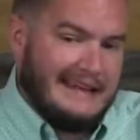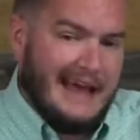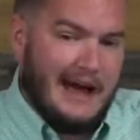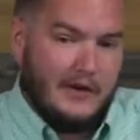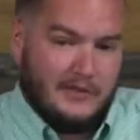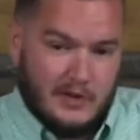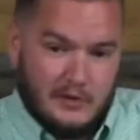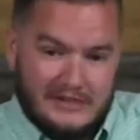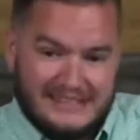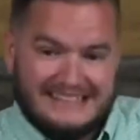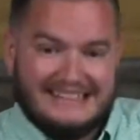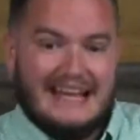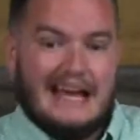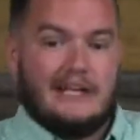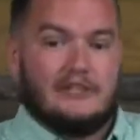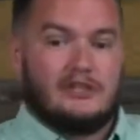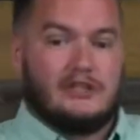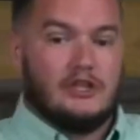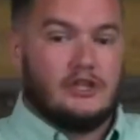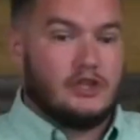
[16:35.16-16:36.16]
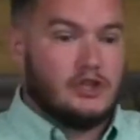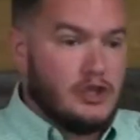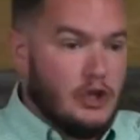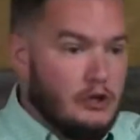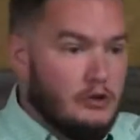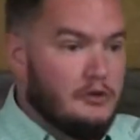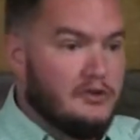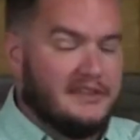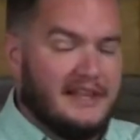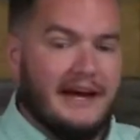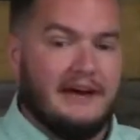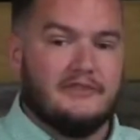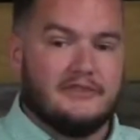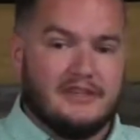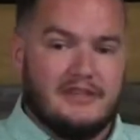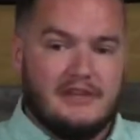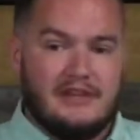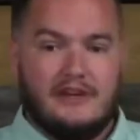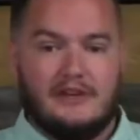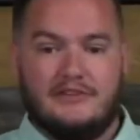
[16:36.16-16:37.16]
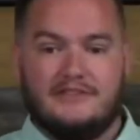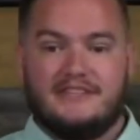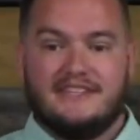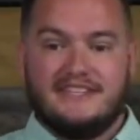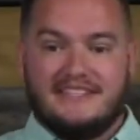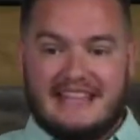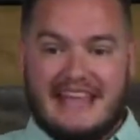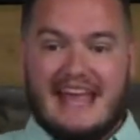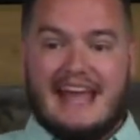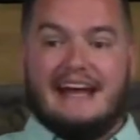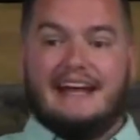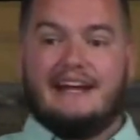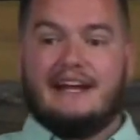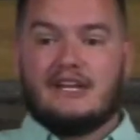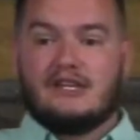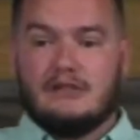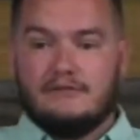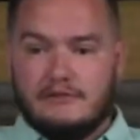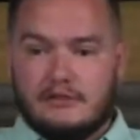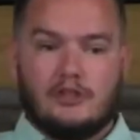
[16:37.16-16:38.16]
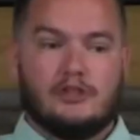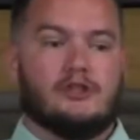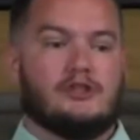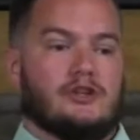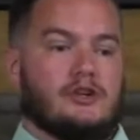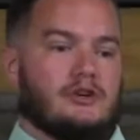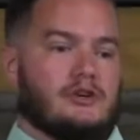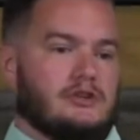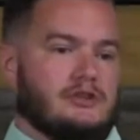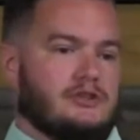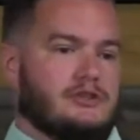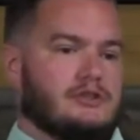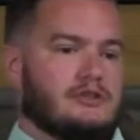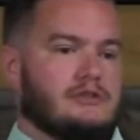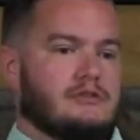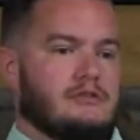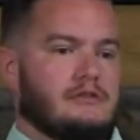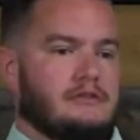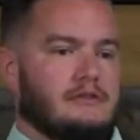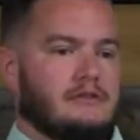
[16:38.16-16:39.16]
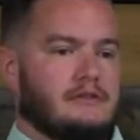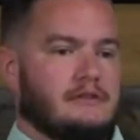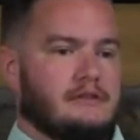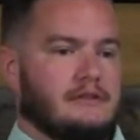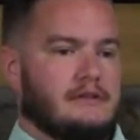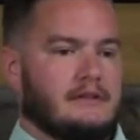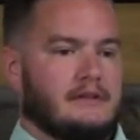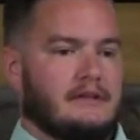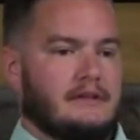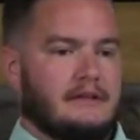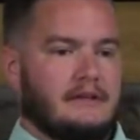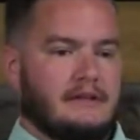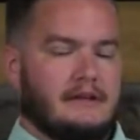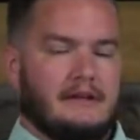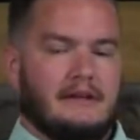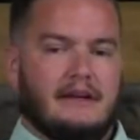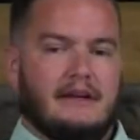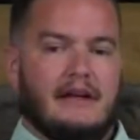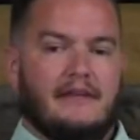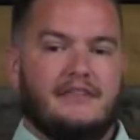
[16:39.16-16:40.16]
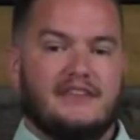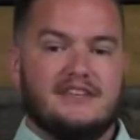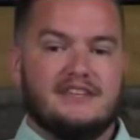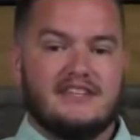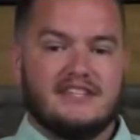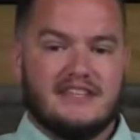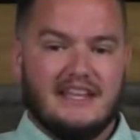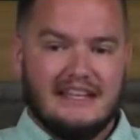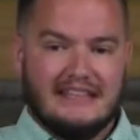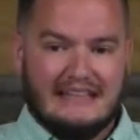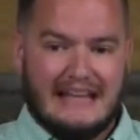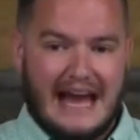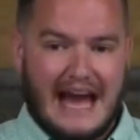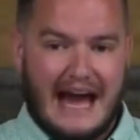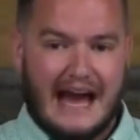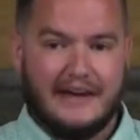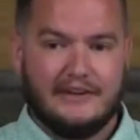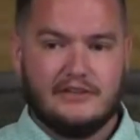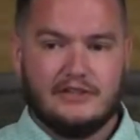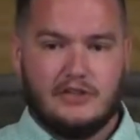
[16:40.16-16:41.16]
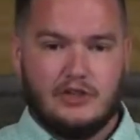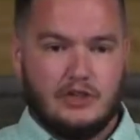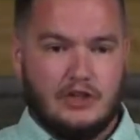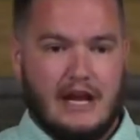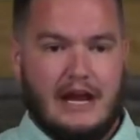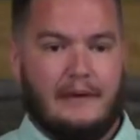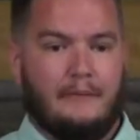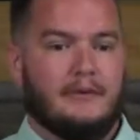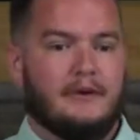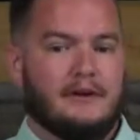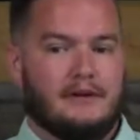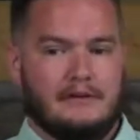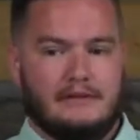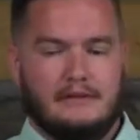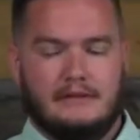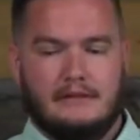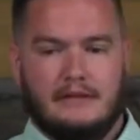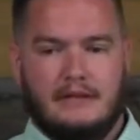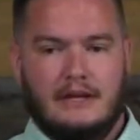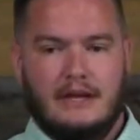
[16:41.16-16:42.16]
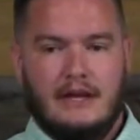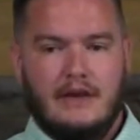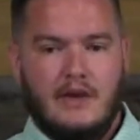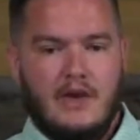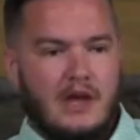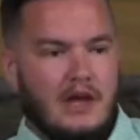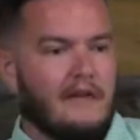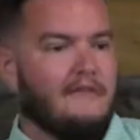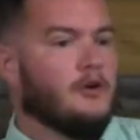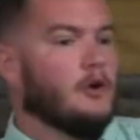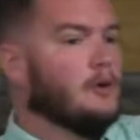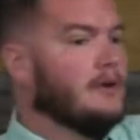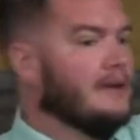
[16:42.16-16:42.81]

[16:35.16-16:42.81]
now, though it has lasted 2,000 years, is the age of the church. And this is the last chapter. If you're